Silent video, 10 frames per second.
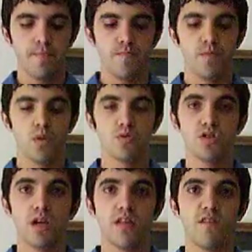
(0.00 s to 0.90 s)
No
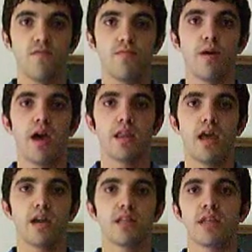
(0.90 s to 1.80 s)
Child Left Behind
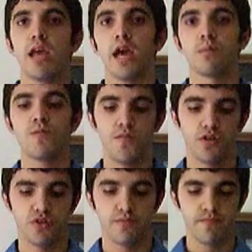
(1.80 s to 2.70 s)
Act in Adams
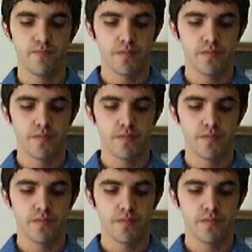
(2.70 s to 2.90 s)
Friendship.